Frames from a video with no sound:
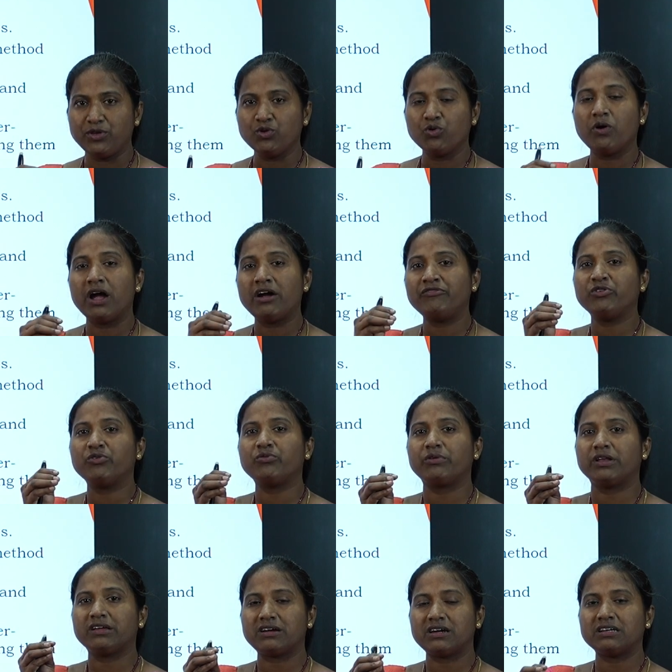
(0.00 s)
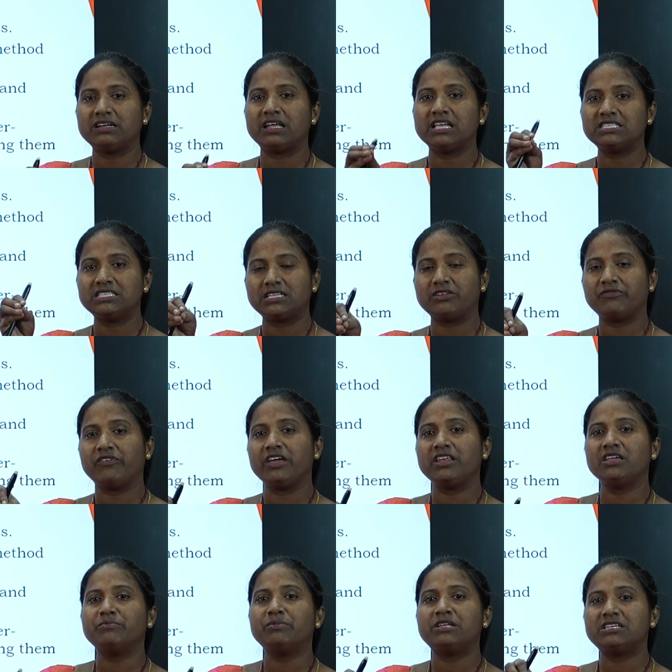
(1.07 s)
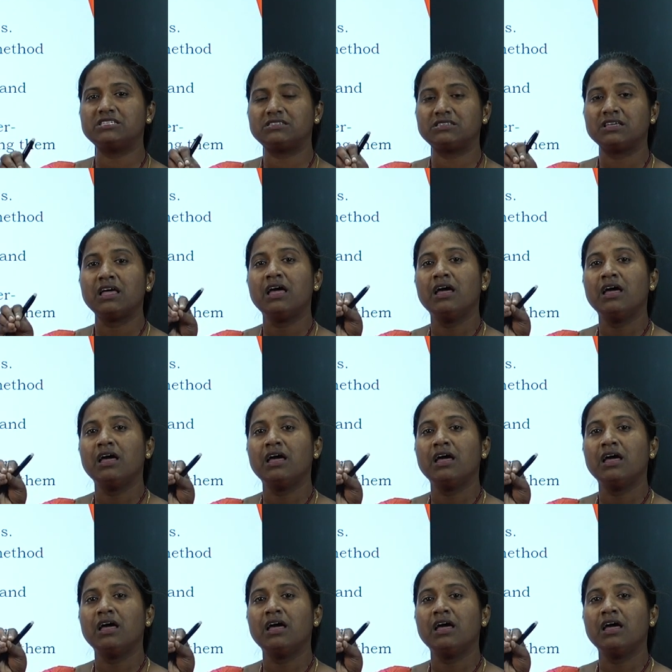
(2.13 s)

you have to recognize that the variable is